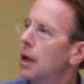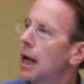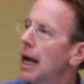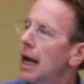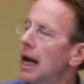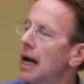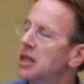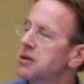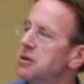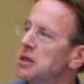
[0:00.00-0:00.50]

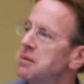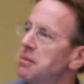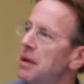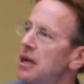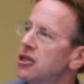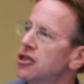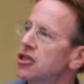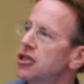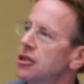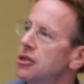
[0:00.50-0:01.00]
As was
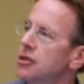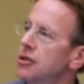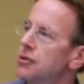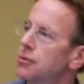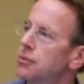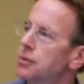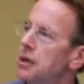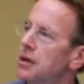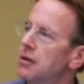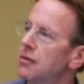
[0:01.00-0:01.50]
mentioned,
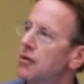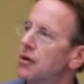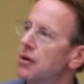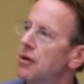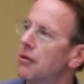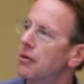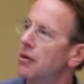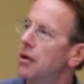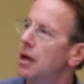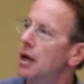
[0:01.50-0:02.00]
we've
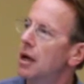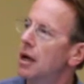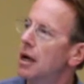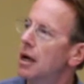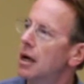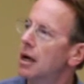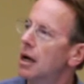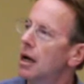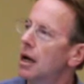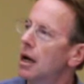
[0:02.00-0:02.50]
got
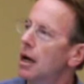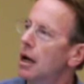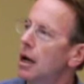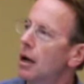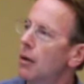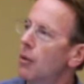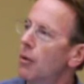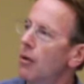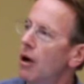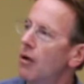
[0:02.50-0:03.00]

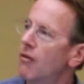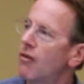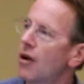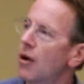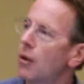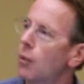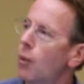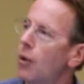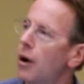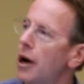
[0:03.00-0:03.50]
a
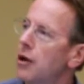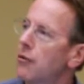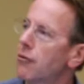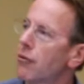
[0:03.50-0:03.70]
very wide